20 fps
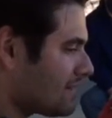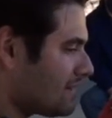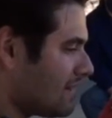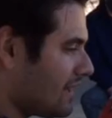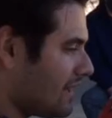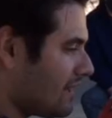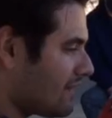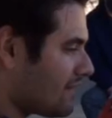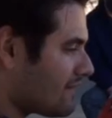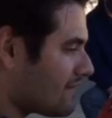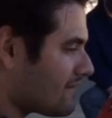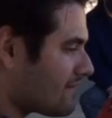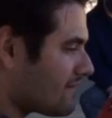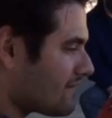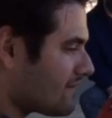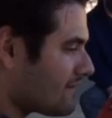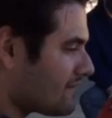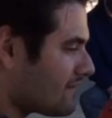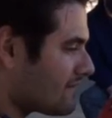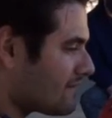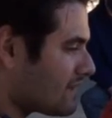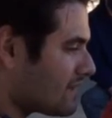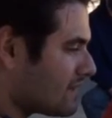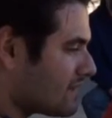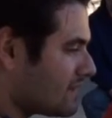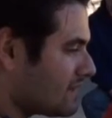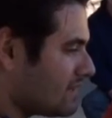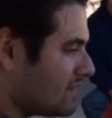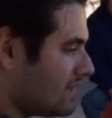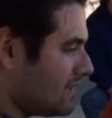gave
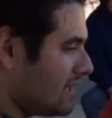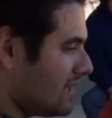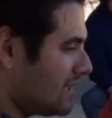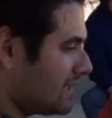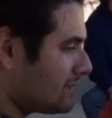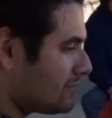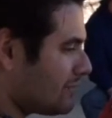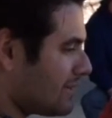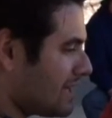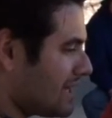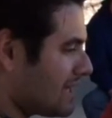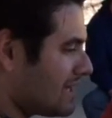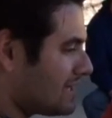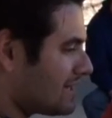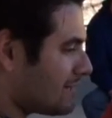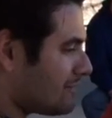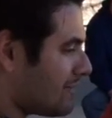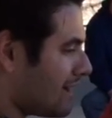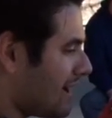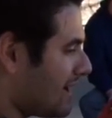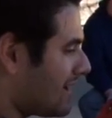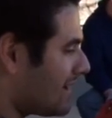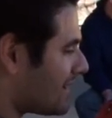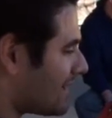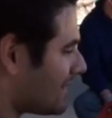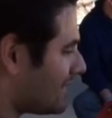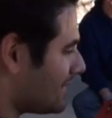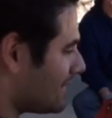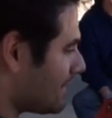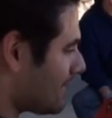each pig a
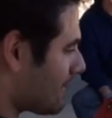pie.